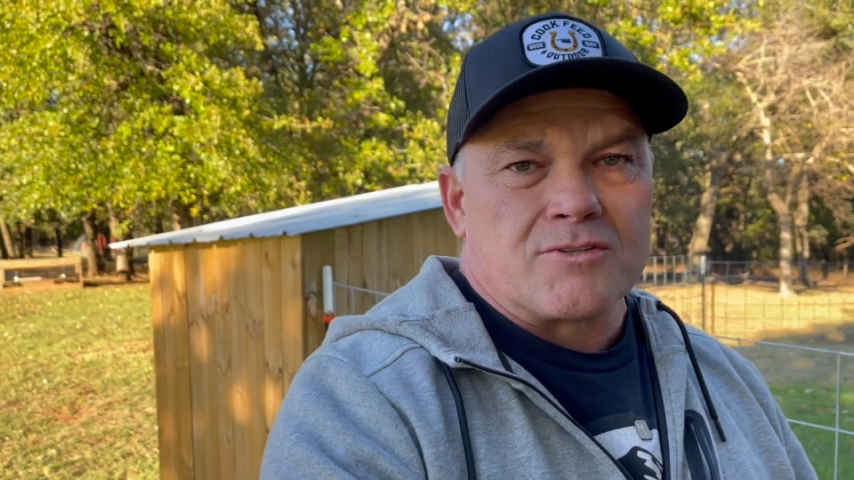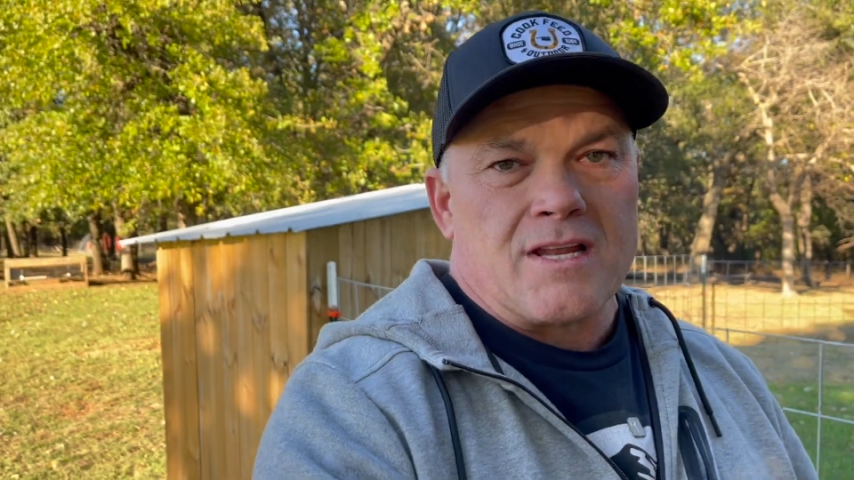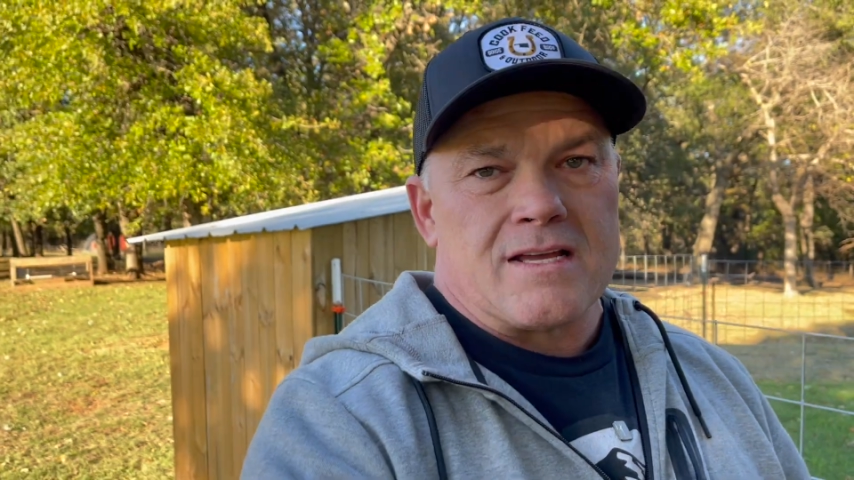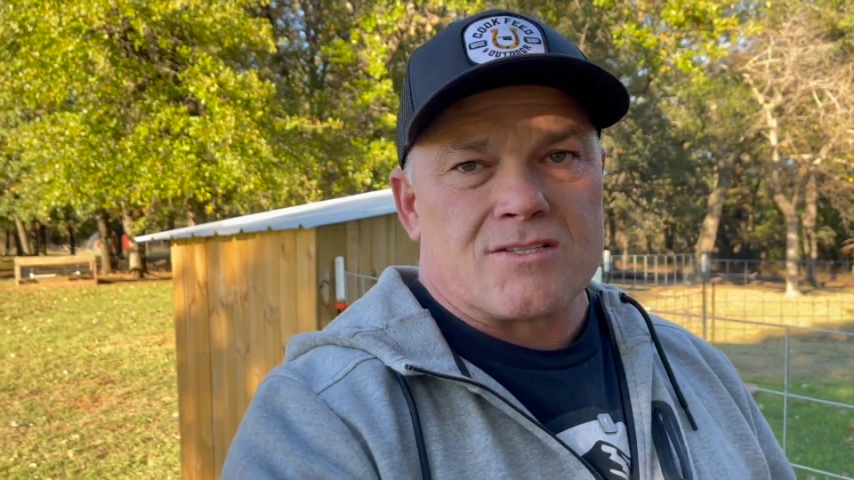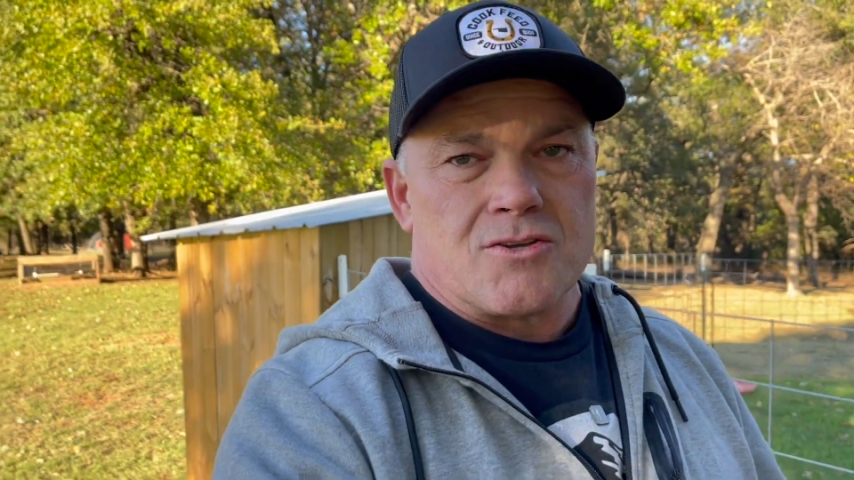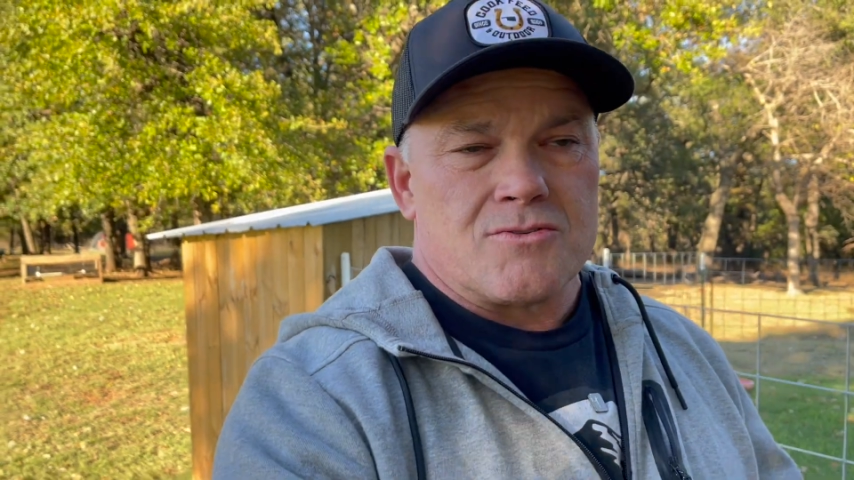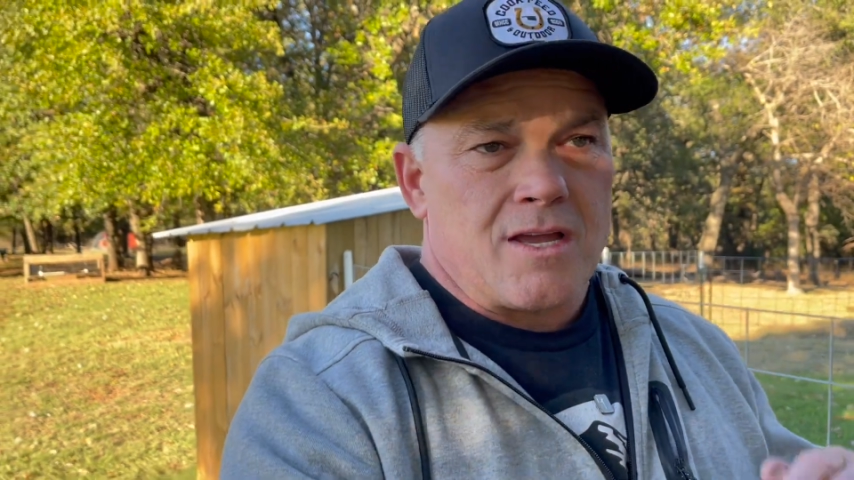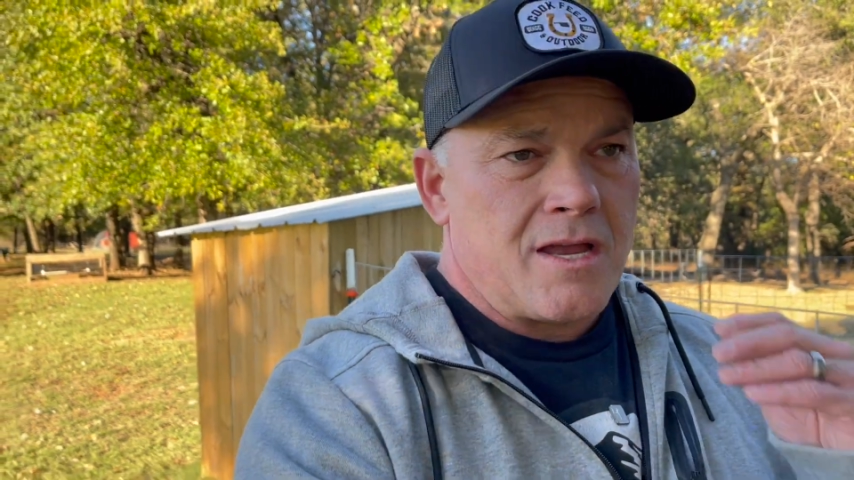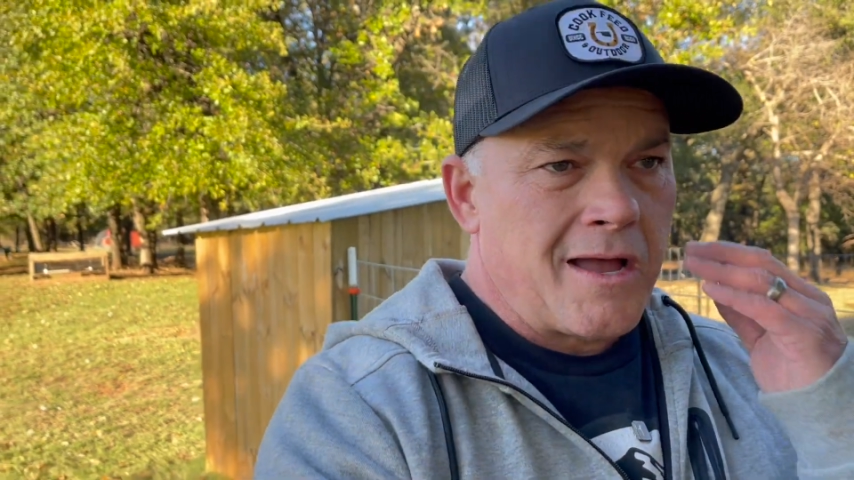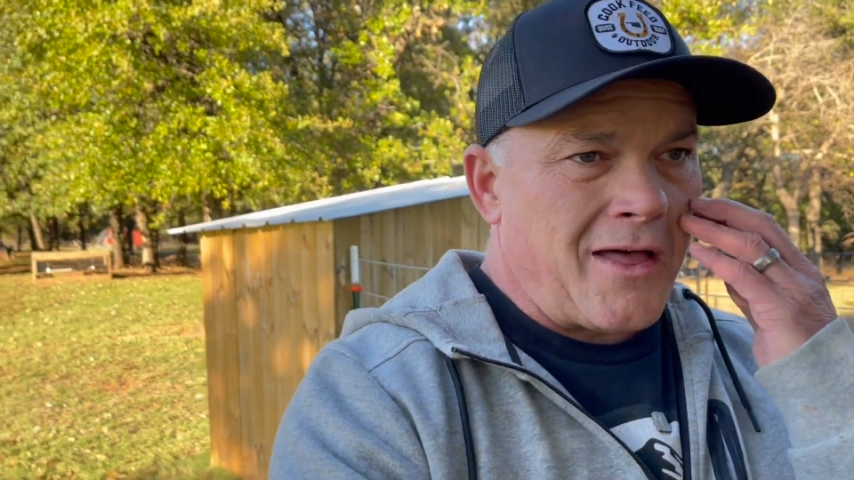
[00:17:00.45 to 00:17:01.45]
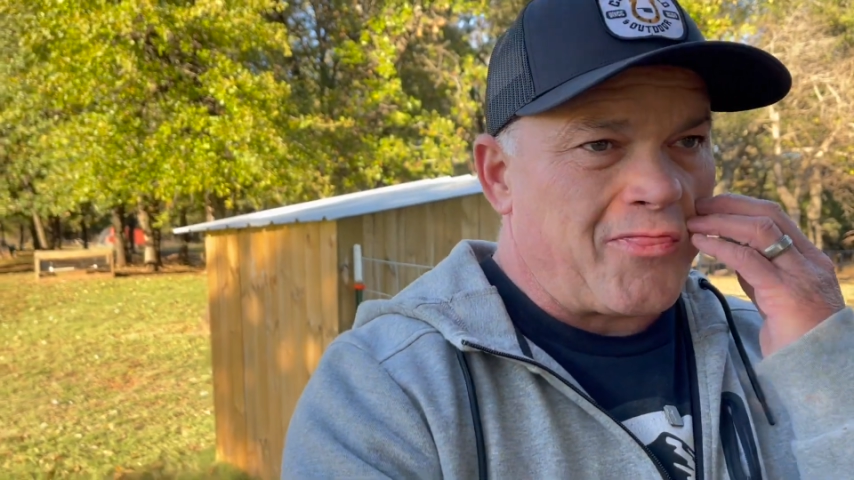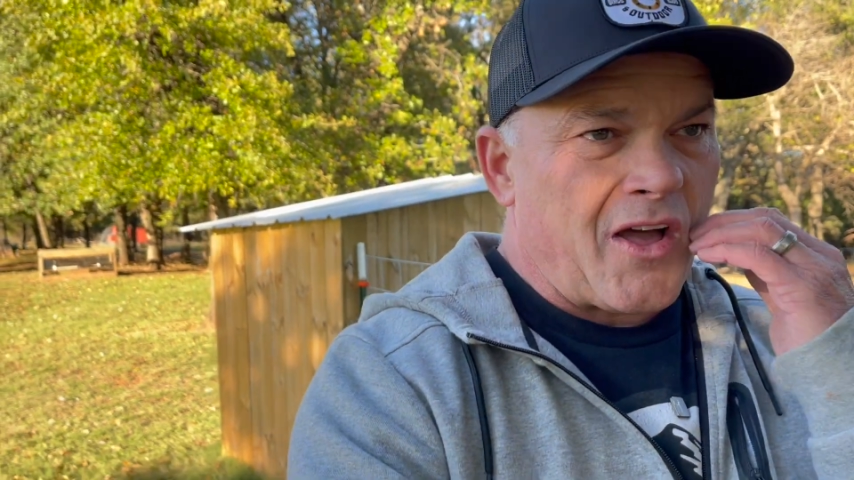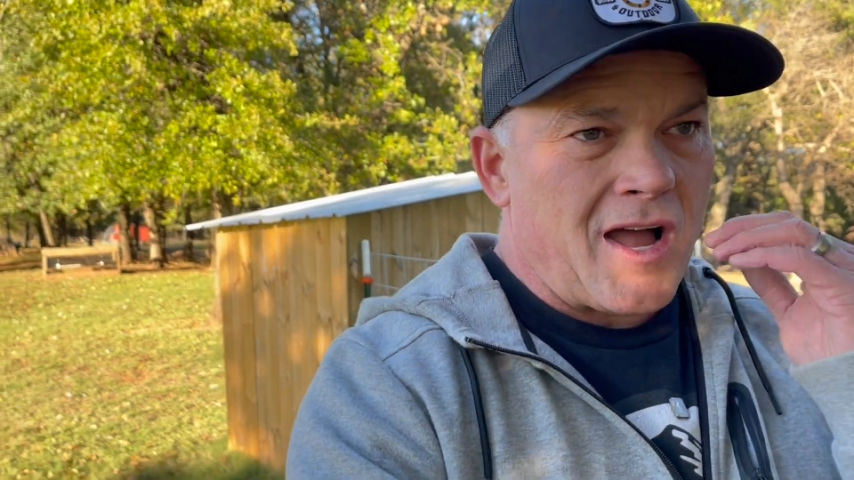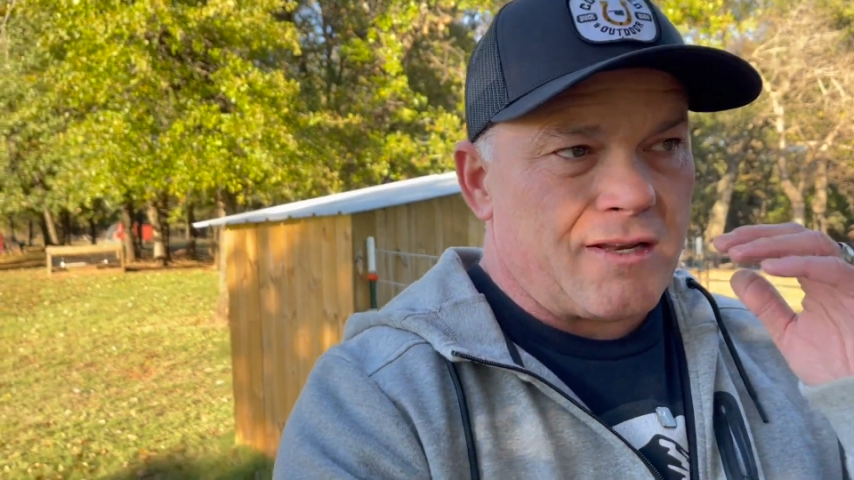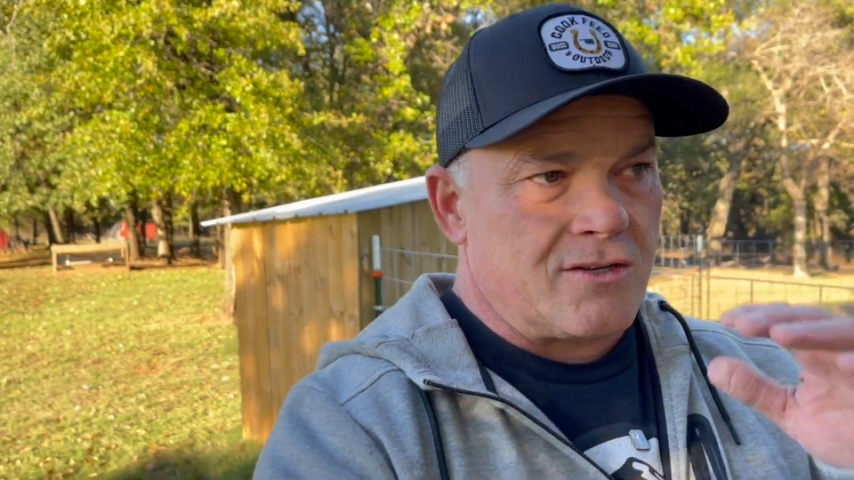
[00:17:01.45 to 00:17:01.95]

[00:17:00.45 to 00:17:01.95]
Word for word: today is Tuesday. I thought